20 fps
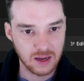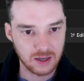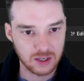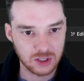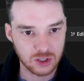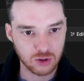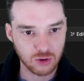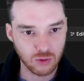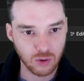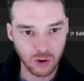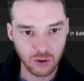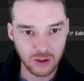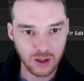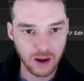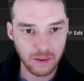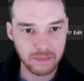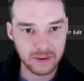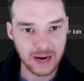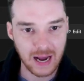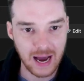Scroll
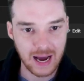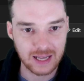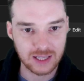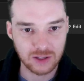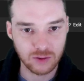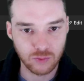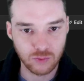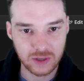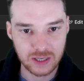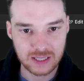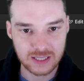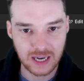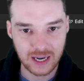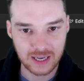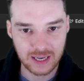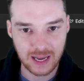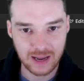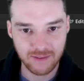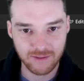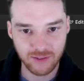up and add the
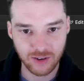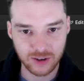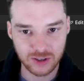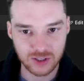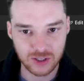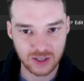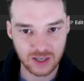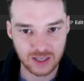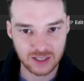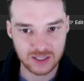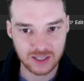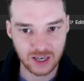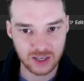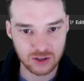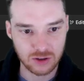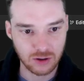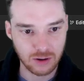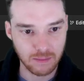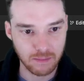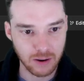reset game function inside
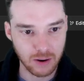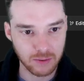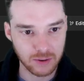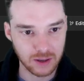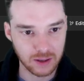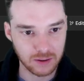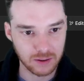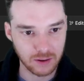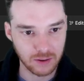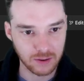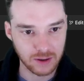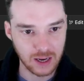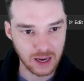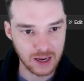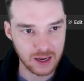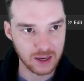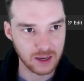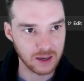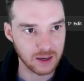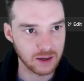your component.
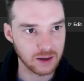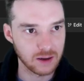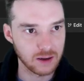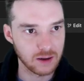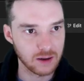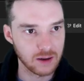Okay.